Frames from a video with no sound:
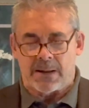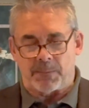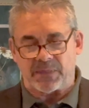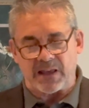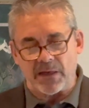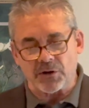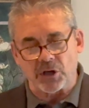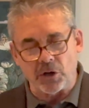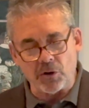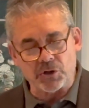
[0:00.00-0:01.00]
But the other
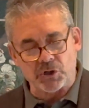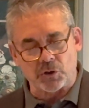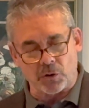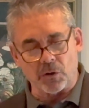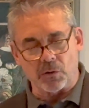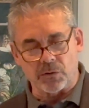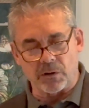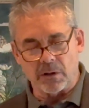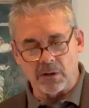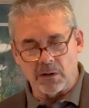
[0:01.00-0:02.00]
huge truth,
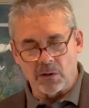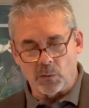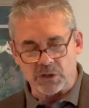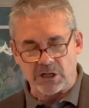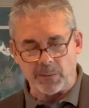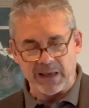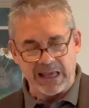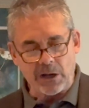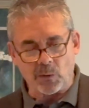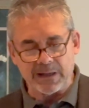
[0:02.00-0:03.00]
which can be
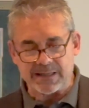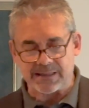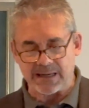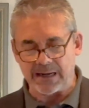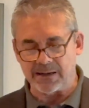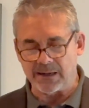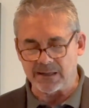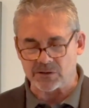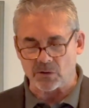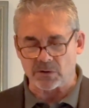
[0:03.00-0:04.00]
equally seen in
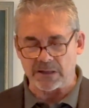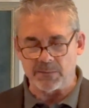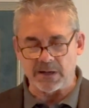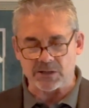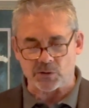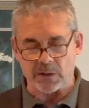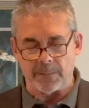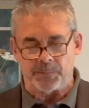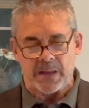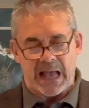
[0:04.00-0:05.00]
his earthly ministry
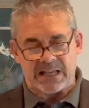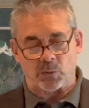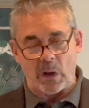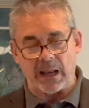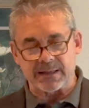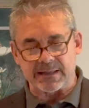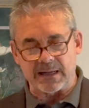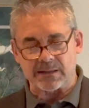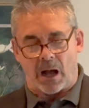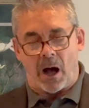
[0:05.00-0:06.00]
as well as in
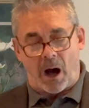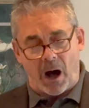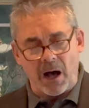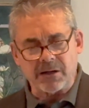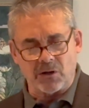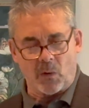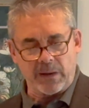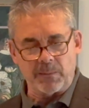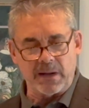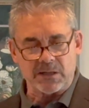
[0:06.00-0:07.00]
his
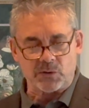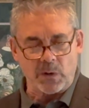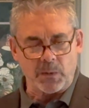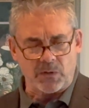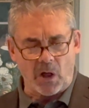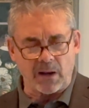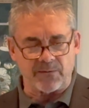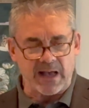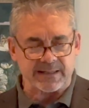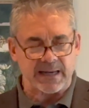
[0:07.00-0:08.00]
ongoing ministry with all of
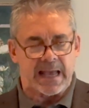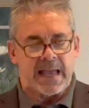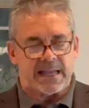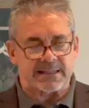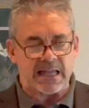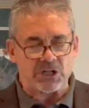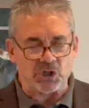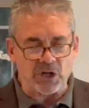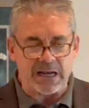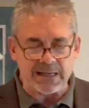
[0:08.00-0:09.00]
us, is that
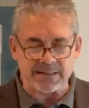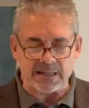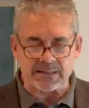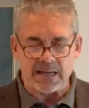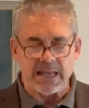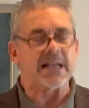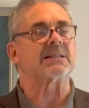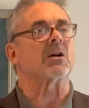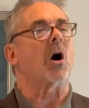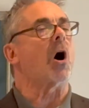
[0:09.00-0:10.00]
Jesus
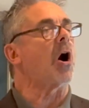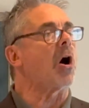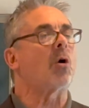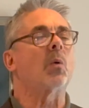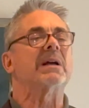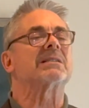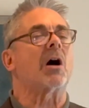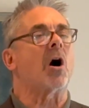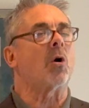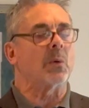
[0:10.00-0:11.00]
is always,
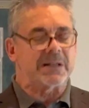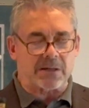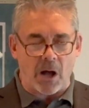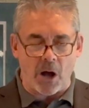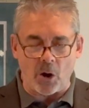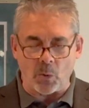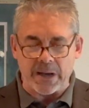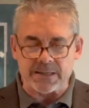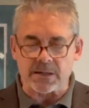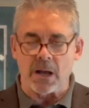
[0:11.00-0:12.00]
always,
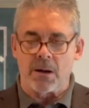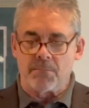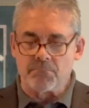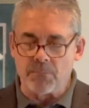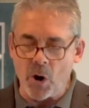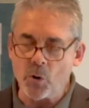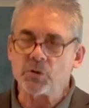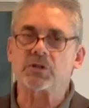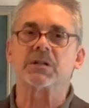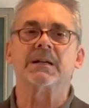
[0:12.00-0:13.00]
always
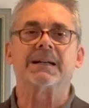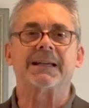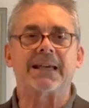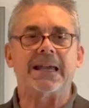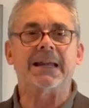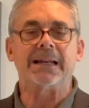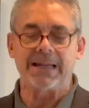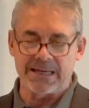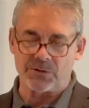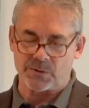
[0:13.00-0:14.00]
most
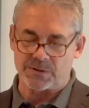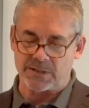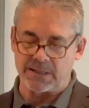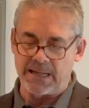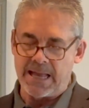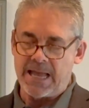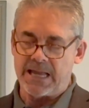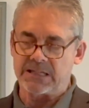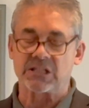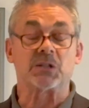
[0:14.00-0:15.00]
keenly interested
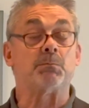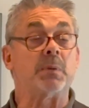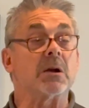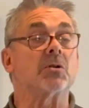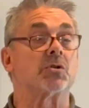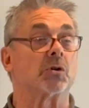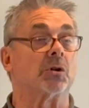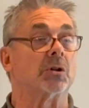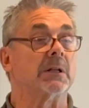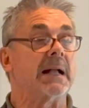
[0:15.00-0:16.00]
in
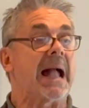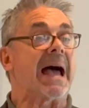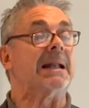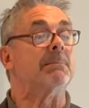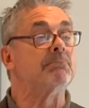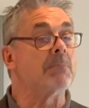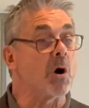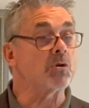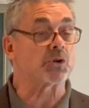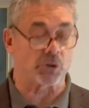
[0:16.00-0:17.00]
spiritual and
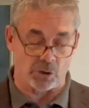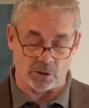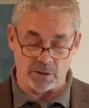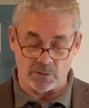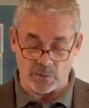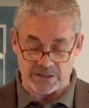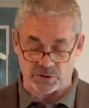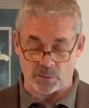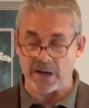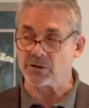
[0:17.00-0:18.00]
emotional
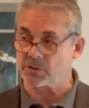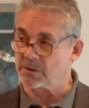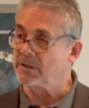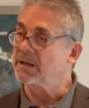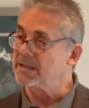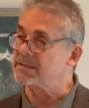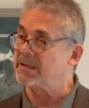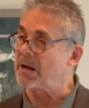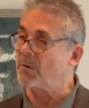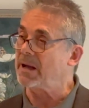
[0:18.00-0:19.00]
restoration. Isn't
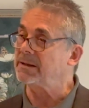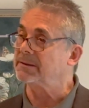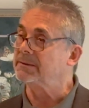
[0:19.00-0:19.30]
that right?